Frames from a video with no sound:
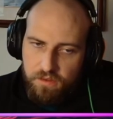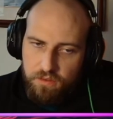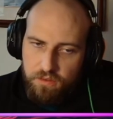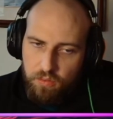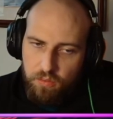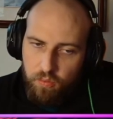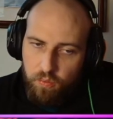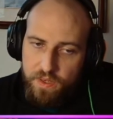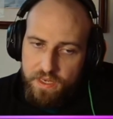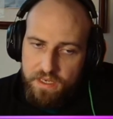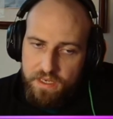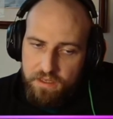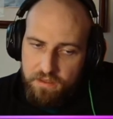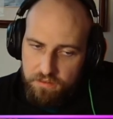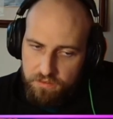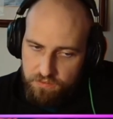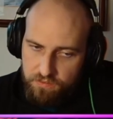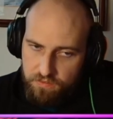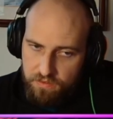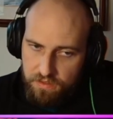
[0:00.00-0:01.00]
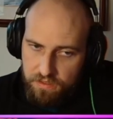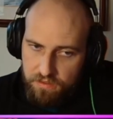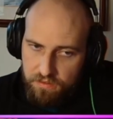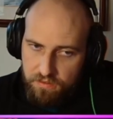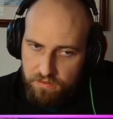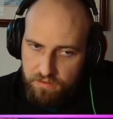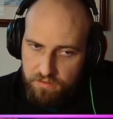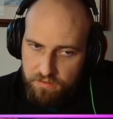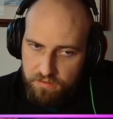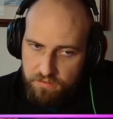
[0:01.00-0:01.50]
Or we can do the...
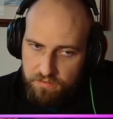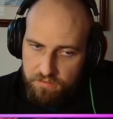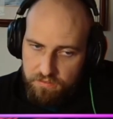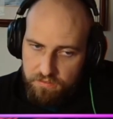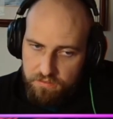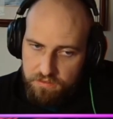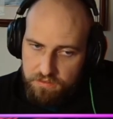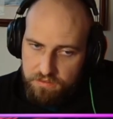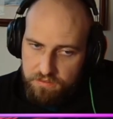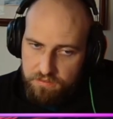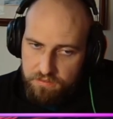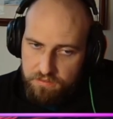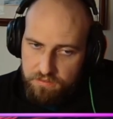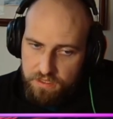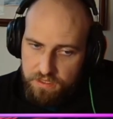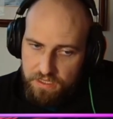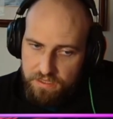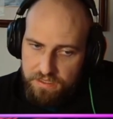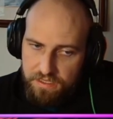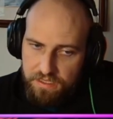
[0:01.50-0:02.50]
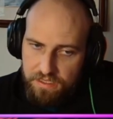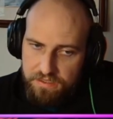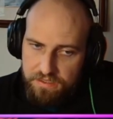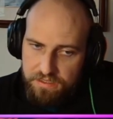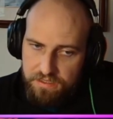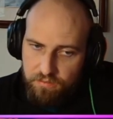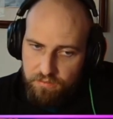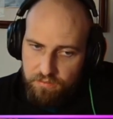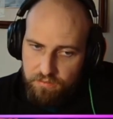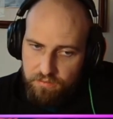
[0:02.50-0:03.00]
Take that
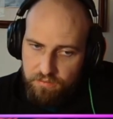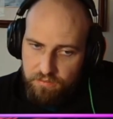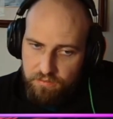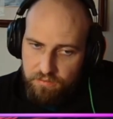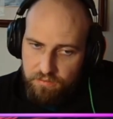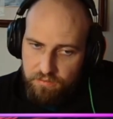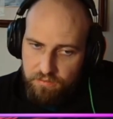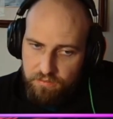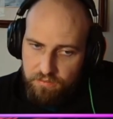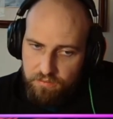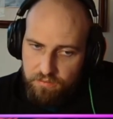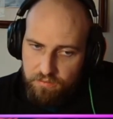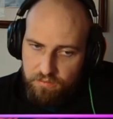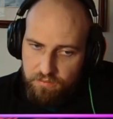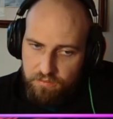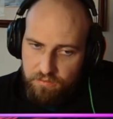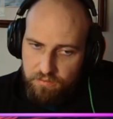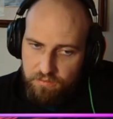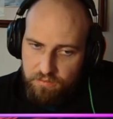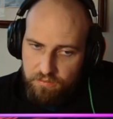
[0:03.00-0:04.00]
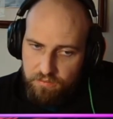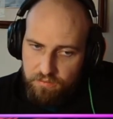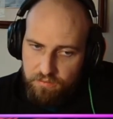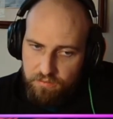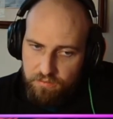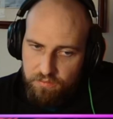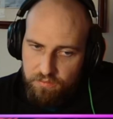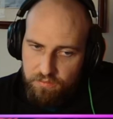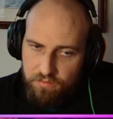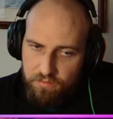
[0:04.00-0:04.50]
idea away from him. Go knight
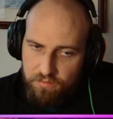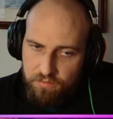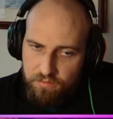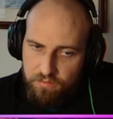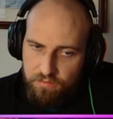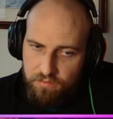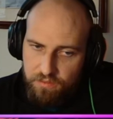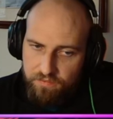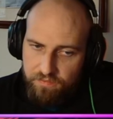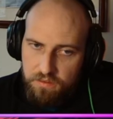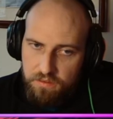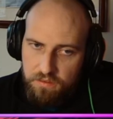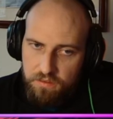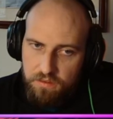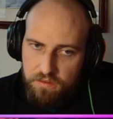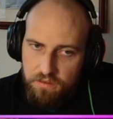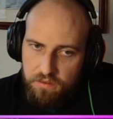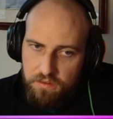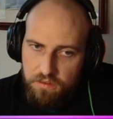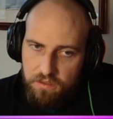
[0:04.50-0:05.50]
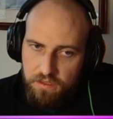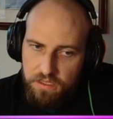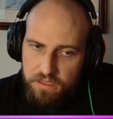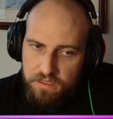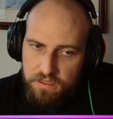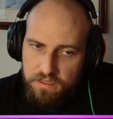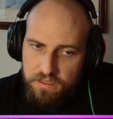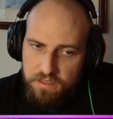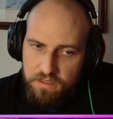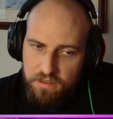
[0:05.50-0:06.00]
e4. Knight
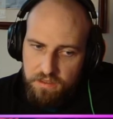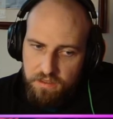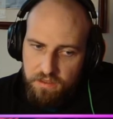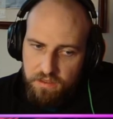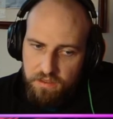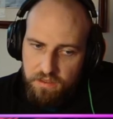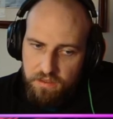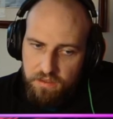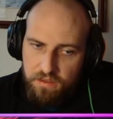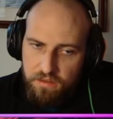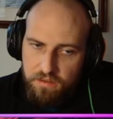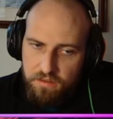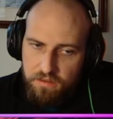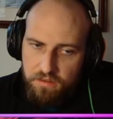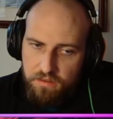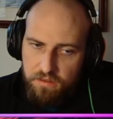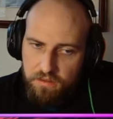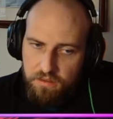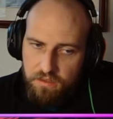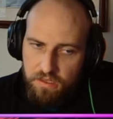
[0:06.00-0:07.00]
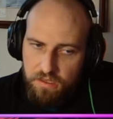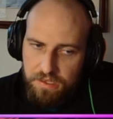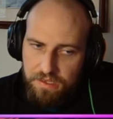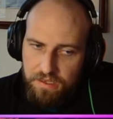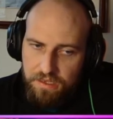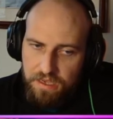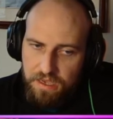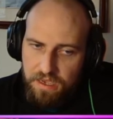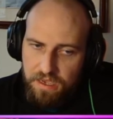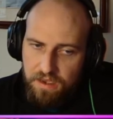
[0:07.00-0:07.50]
here.
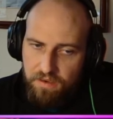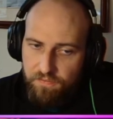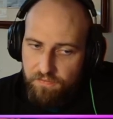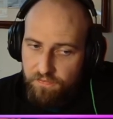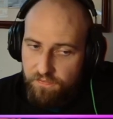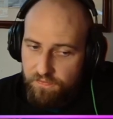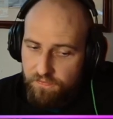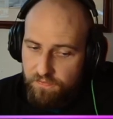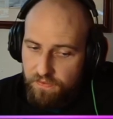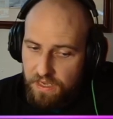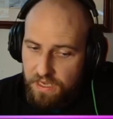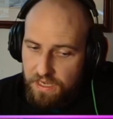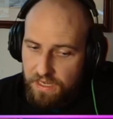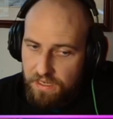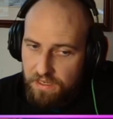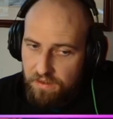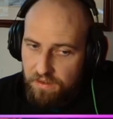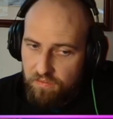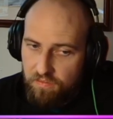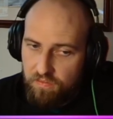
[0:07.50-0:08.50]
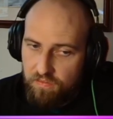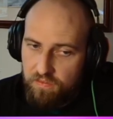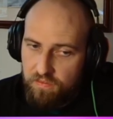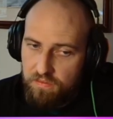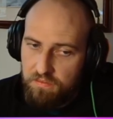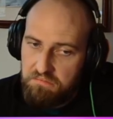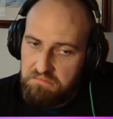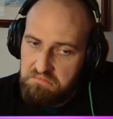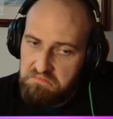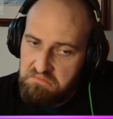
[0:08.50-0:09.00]
f5.
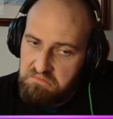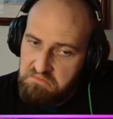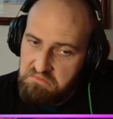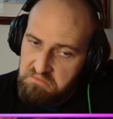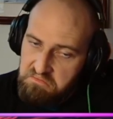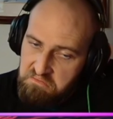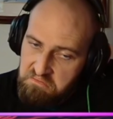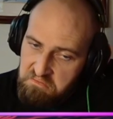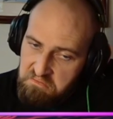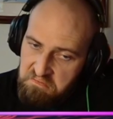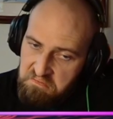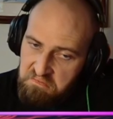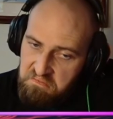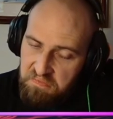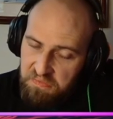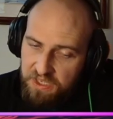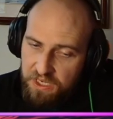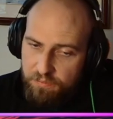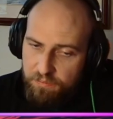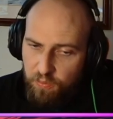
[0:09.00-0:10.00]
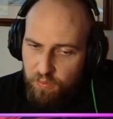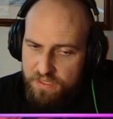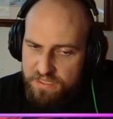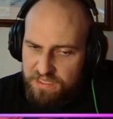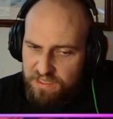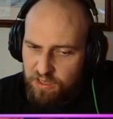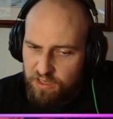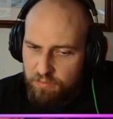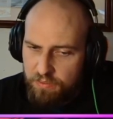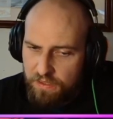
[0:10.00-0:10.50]
A couple ways
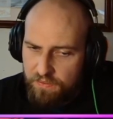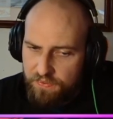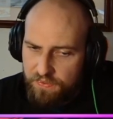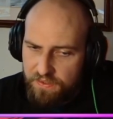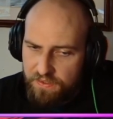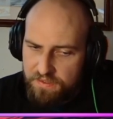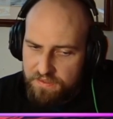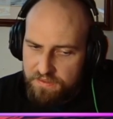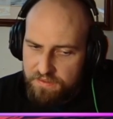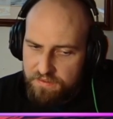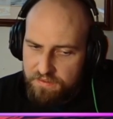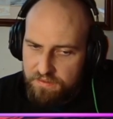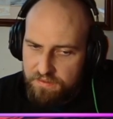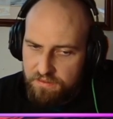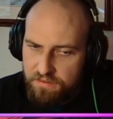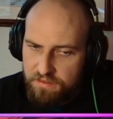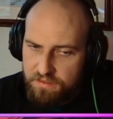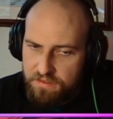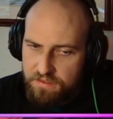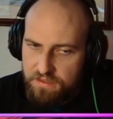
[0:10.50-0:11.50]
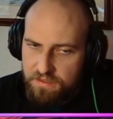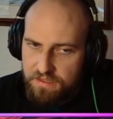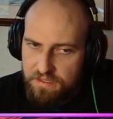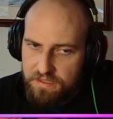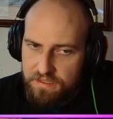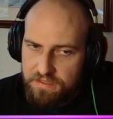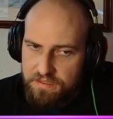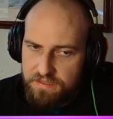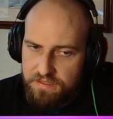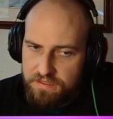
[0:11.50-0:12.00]
to go about this.
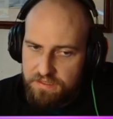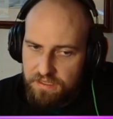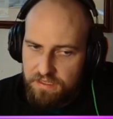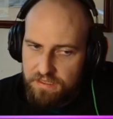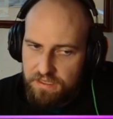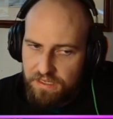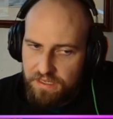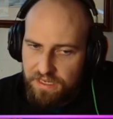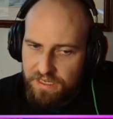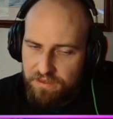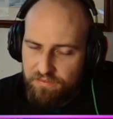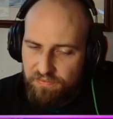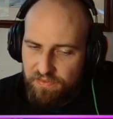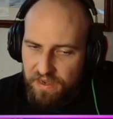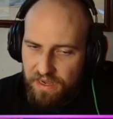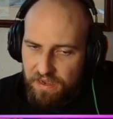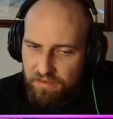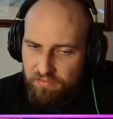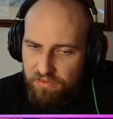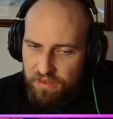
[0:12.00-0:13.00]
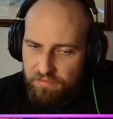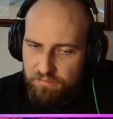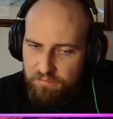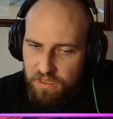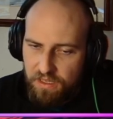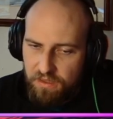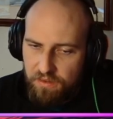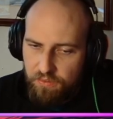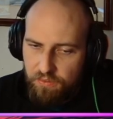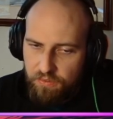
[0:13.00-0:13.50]
This, and then knight e5, and I'm
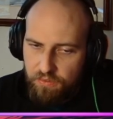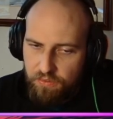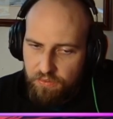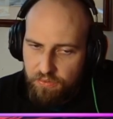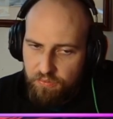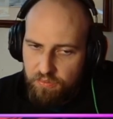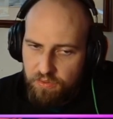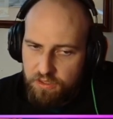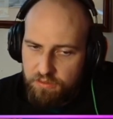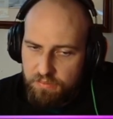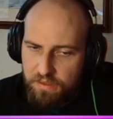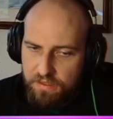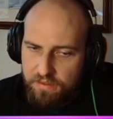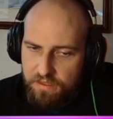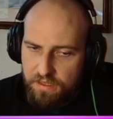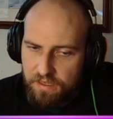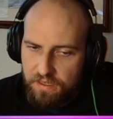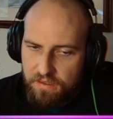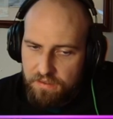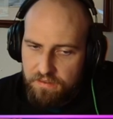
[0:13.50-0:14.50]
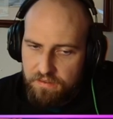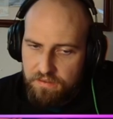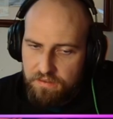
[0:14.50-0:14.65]
not thrilled about that.